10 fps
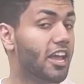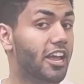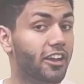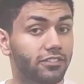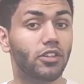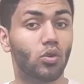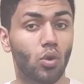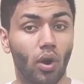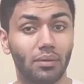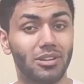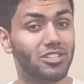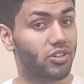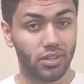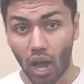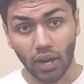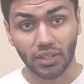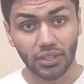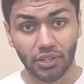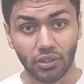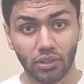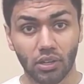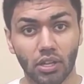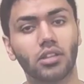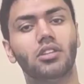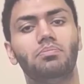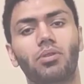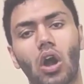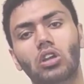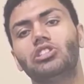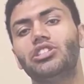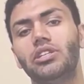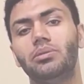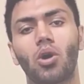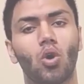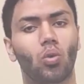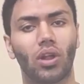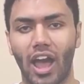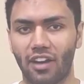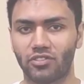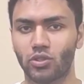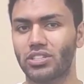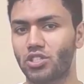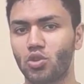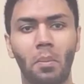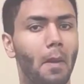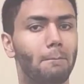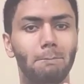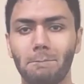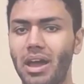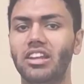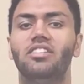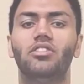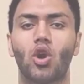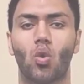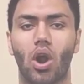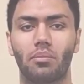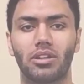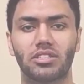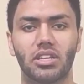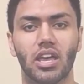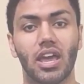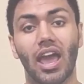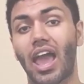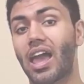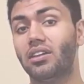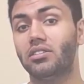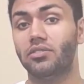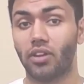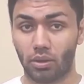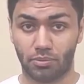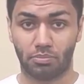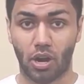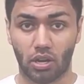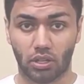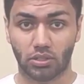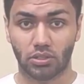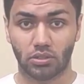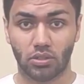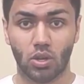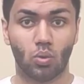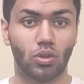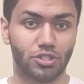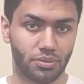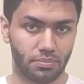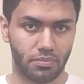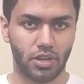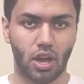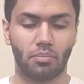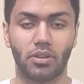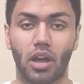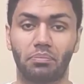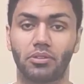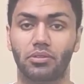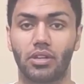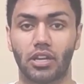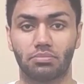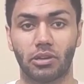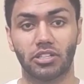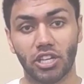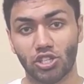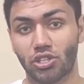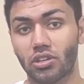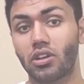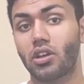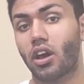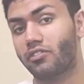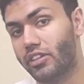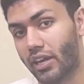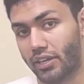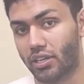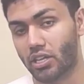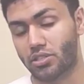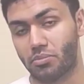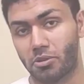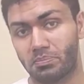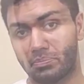If the requirements are not clear, the project team will have to assume many of the requirements and develop the product, which may not be up to the expectation of the end customer.